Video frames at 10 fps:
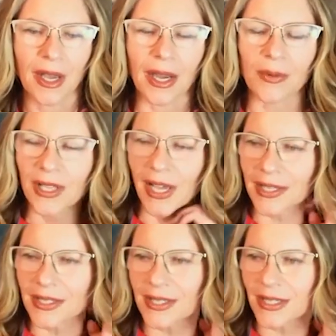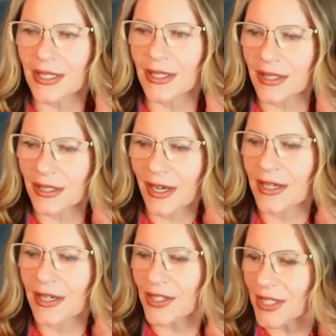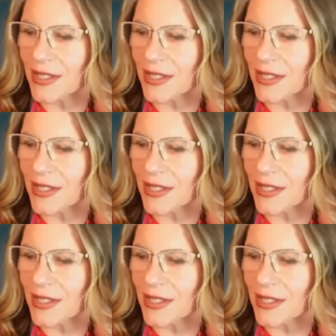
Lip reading: I realized, gosh,